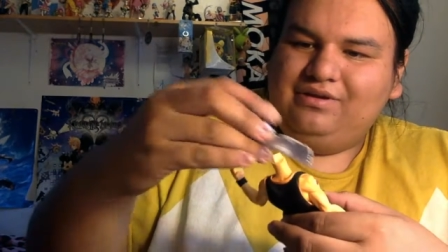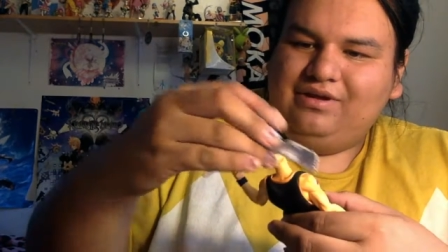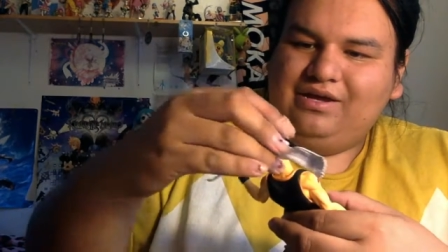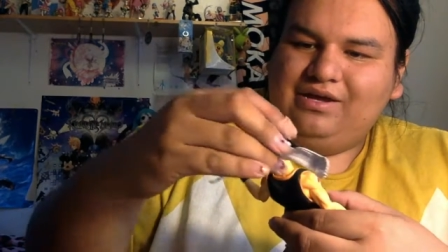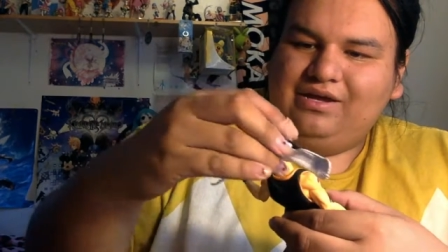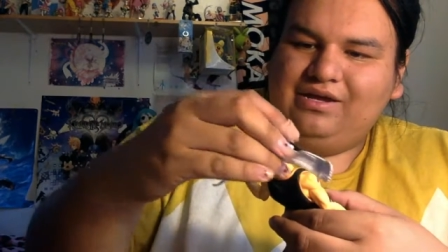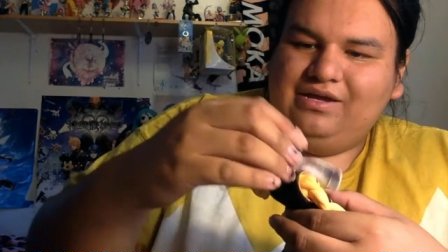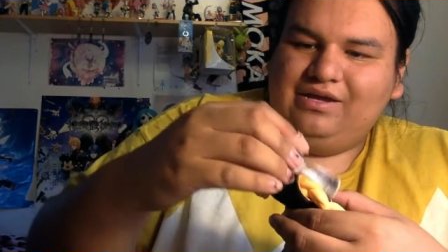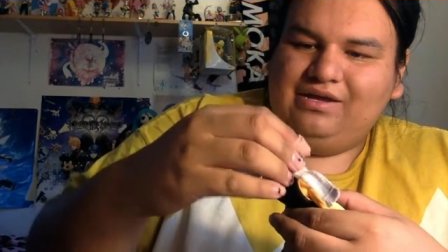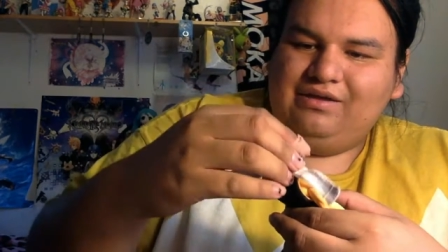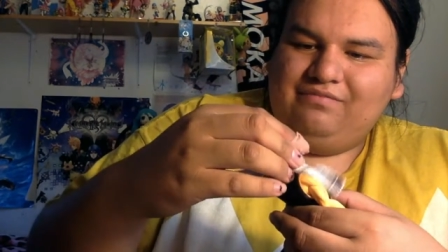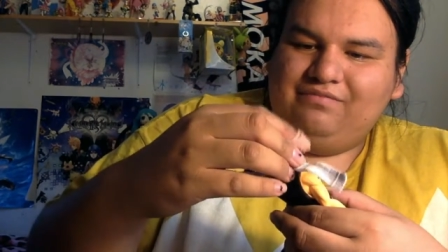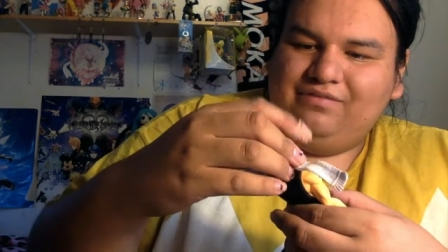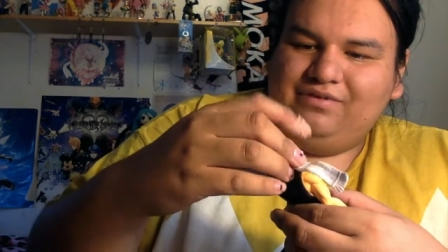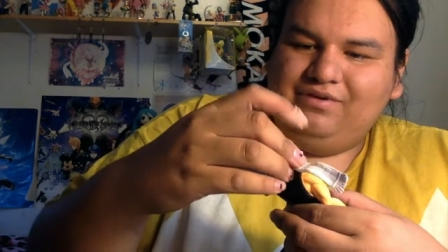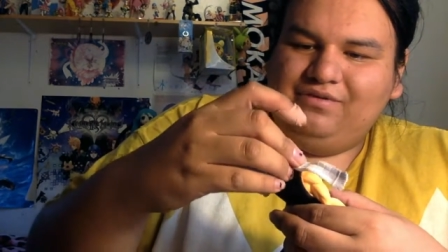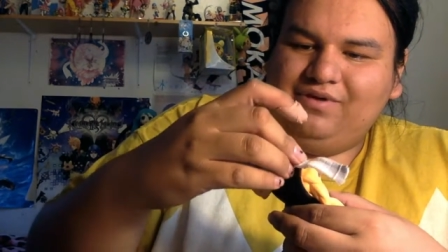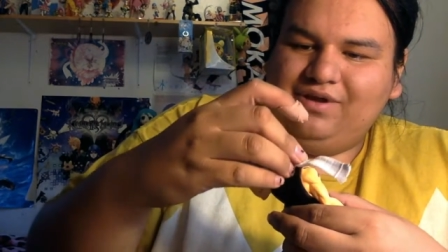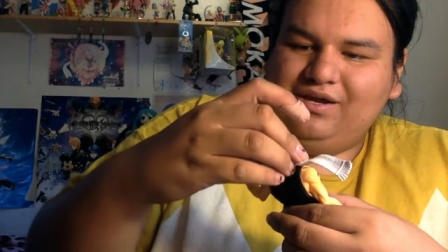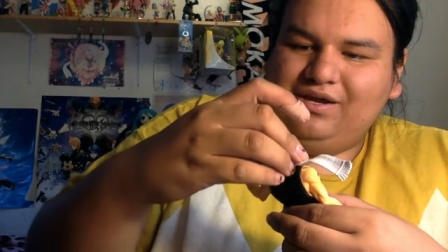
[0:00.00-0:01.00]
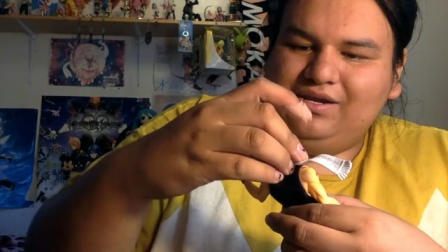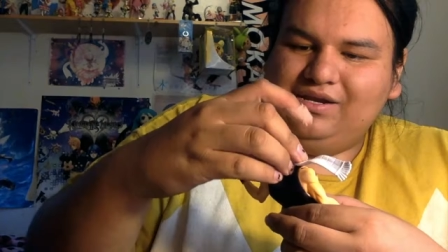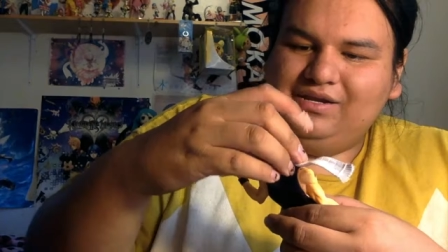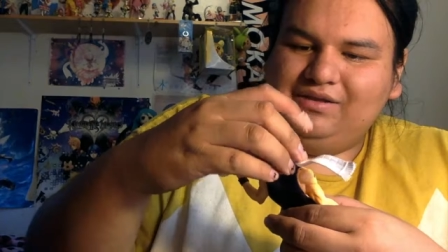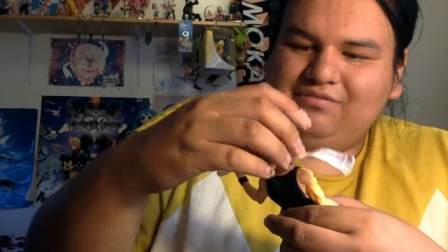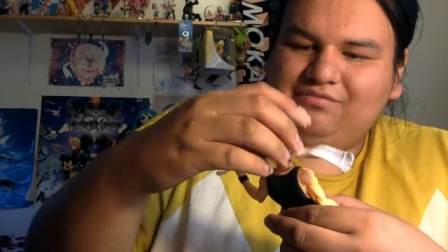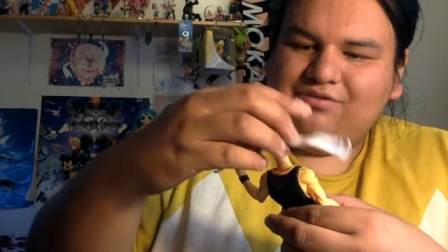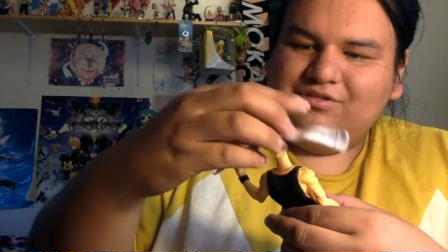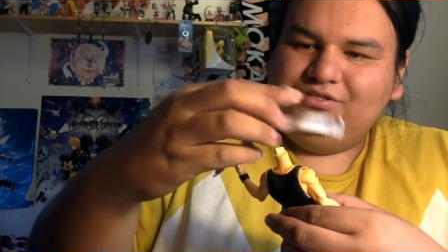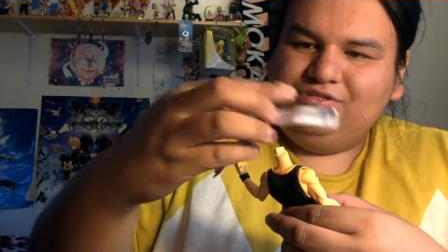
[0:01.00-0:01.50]
I have no
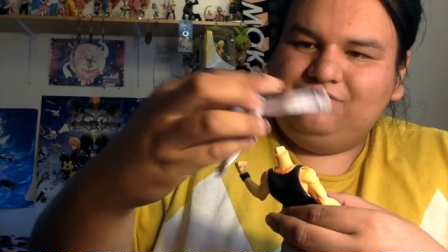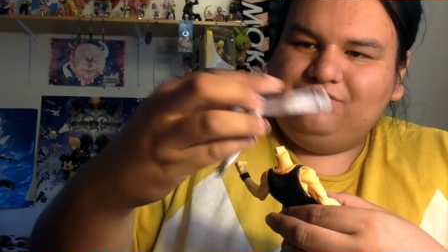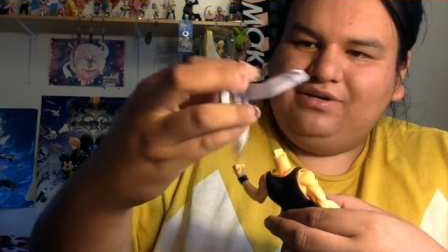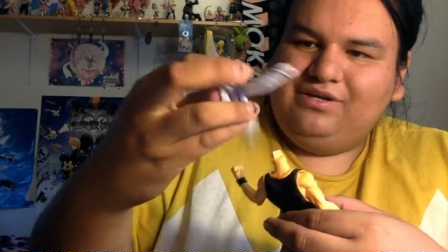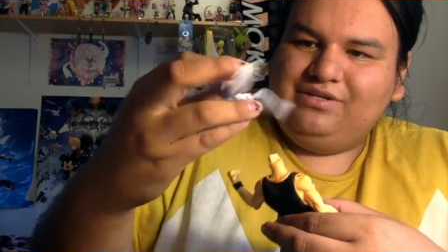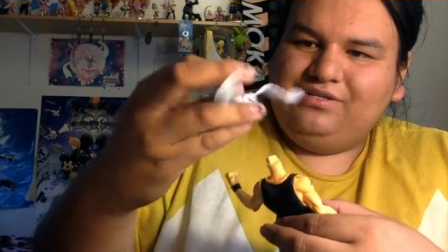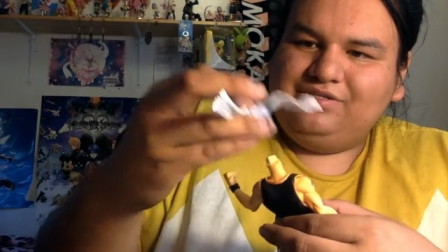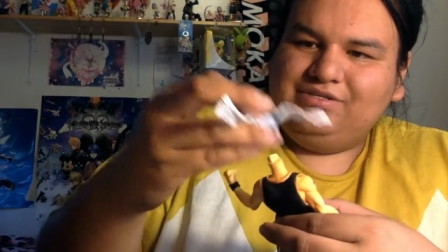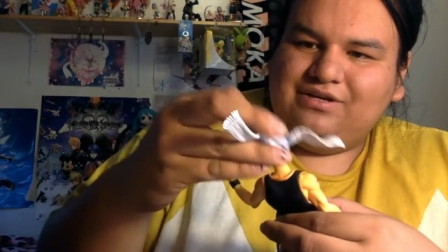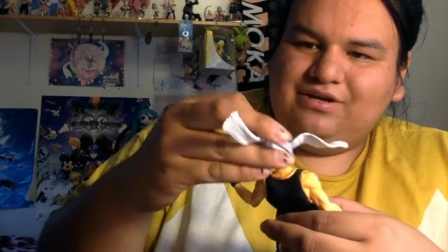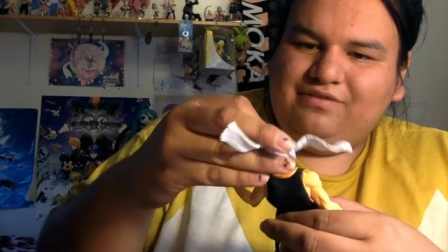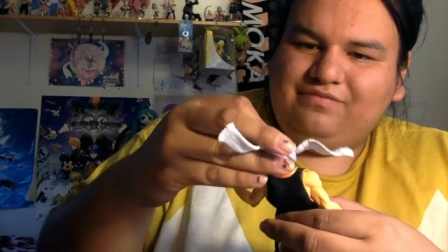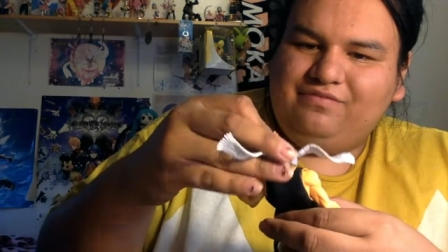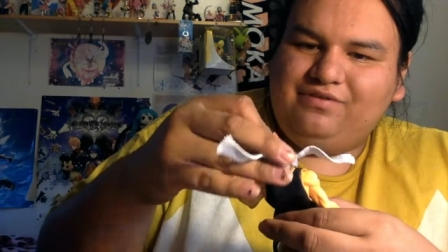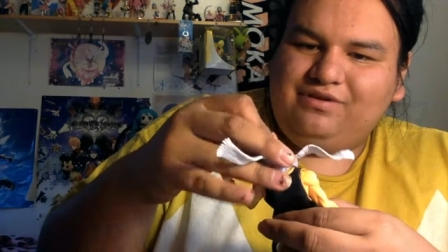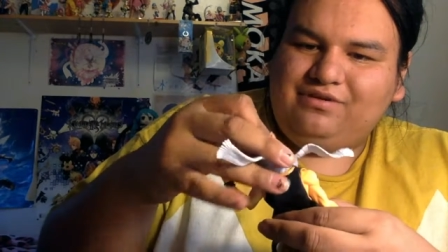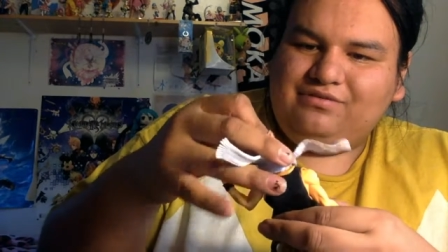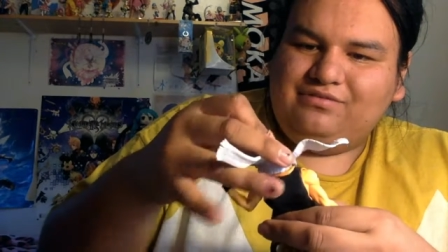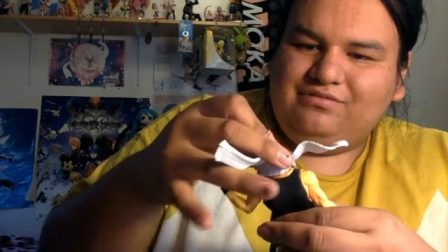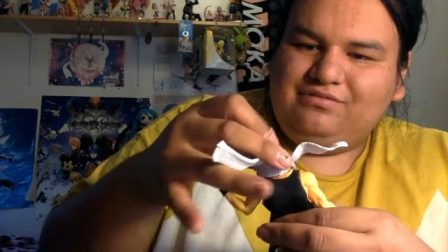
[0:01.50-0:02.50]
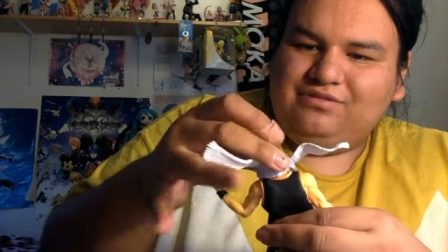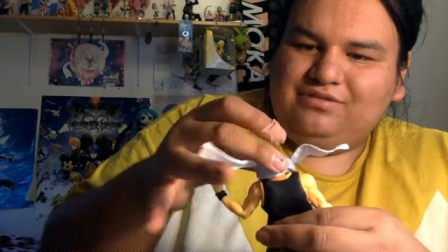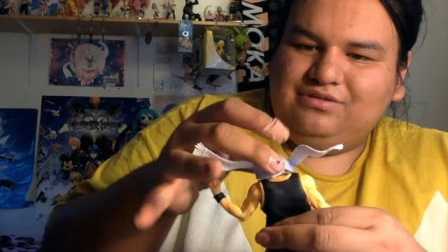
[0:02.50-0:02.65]
idea which way the square goes,